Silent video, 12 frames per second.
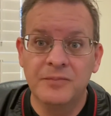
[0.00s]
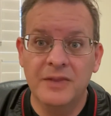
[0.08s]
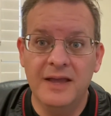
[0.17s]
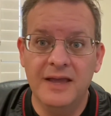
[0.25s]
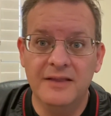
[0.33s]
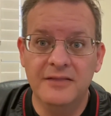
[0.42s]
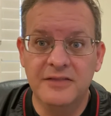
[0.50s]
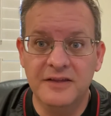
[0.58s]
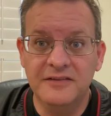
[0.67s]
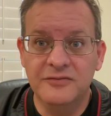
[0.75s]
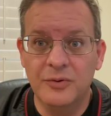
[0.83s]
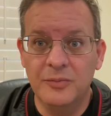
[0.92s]
and
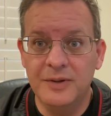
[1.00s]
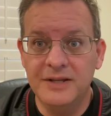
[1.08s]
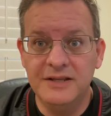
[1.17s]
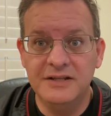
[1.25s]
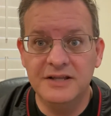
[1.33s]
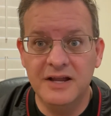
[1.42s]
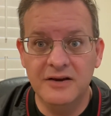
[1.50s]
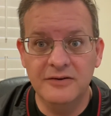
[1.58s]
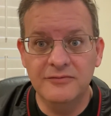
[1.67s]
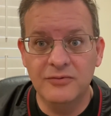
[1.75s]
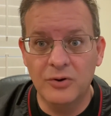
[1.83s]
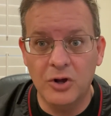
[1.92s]
things where we need to care
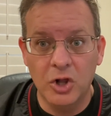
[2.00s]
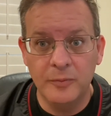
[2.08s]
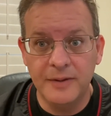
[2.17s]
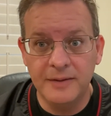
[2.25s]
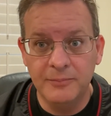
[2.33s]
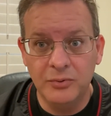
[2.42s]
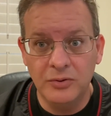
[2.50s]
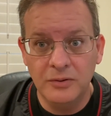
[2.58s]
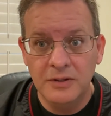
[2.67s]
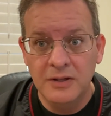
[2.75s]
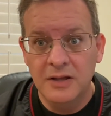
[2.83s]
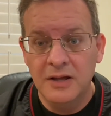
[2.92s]
for all people,
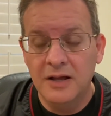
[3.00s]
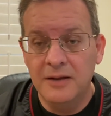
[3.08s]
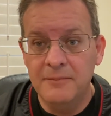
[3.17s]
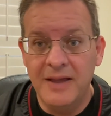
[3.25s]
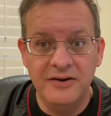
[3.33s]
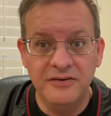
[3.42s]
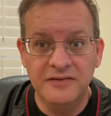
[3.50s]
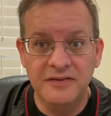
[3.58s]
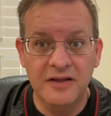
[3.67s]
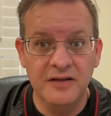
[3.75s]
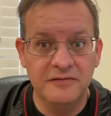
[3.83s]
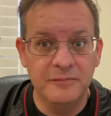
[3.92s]
uh, matters
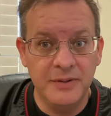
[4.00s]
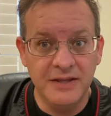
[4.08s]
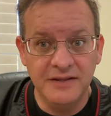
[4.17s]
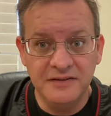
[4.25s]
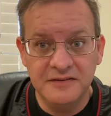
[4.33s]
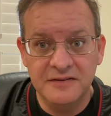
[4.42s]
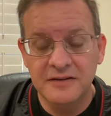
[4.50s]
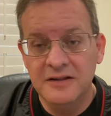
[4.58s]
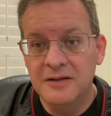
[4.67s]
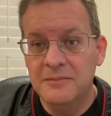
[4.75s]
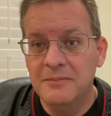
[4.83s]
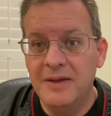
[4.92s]
of peace,
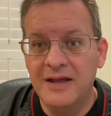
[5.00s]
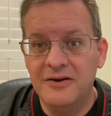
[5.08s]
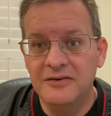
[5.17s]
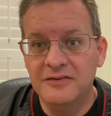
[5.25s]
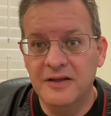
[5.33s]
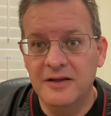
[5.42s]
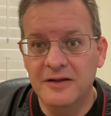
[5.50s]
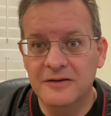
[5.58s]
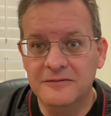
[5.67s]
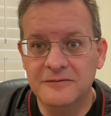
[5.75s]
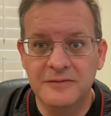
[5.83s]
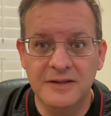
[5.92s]
matters
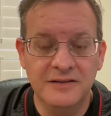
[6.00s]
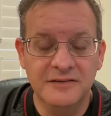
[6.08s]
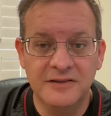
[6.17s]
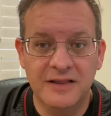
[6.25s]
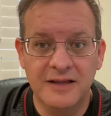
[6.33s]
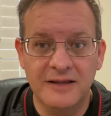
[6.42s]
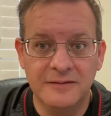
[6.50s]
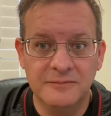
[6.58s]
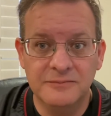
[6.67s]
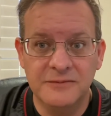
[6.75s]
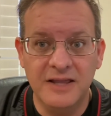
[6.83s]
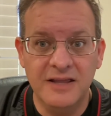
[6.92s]
of things like
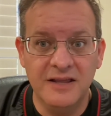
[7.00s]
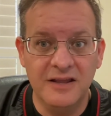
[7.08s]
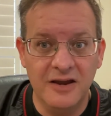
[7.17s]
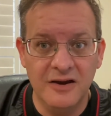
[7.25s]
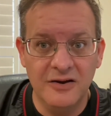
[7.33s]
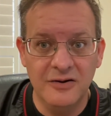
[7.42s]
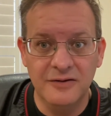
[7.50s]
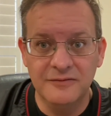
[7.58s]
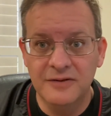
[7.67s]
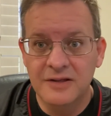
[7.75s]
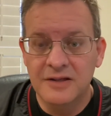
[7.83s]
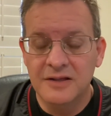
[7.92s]
taking care of
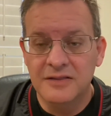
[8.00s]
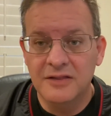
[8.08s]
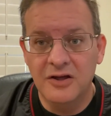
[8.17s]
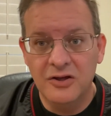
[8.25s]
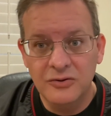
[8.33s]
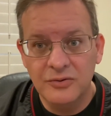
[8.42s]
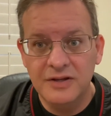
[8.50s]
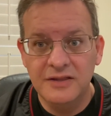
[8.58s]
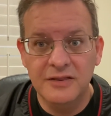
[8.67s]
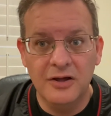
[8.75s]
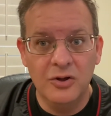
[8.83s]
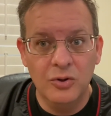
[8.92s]
the hungry,
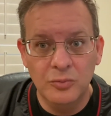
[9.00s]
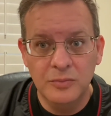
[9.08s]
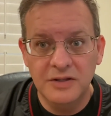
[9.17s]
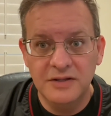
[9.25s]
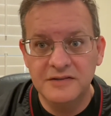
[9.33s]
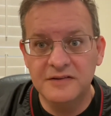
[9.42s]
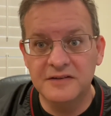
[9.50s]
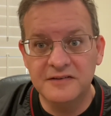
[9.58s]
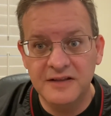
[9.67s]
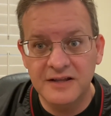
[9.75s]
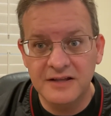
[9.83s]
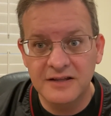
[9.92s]
the homeless, the
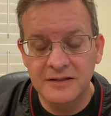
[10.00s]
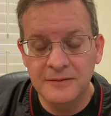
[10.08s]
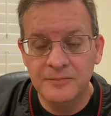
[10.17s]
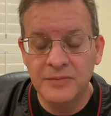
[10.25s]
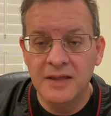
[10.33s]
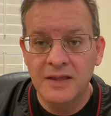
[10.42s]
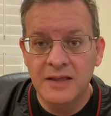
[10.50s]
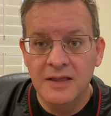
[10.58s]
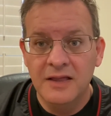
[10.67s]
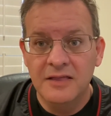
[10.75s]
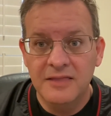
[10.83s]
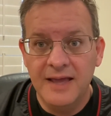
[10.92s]
sick,
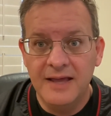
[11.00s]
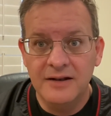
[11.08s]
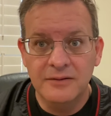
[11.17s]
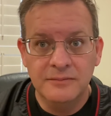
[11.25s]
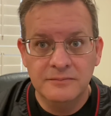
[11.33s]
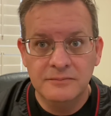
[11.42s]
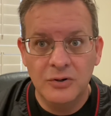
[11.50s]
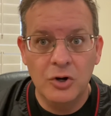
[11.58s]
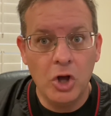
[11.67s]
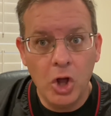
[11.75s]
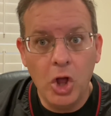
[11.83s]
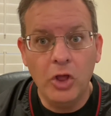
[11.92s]
that are
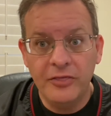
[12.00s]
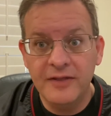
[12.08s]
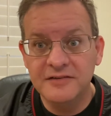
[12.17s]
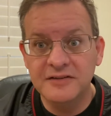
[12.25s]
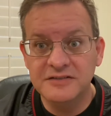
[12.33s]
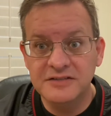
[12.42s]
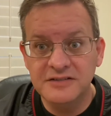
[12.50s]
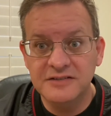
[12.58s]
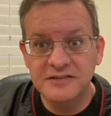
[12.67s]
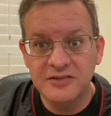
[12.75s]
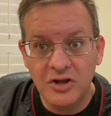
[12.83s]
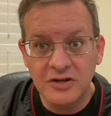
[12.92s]
all things that Jesus
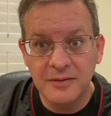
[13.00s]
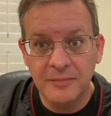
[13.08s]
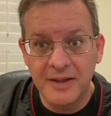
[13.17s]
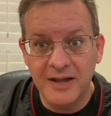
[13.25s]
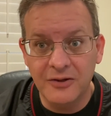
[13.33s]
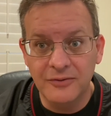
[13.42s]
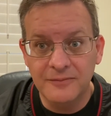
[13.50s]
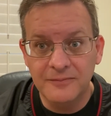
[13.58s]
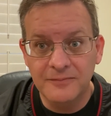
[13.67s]
talked about.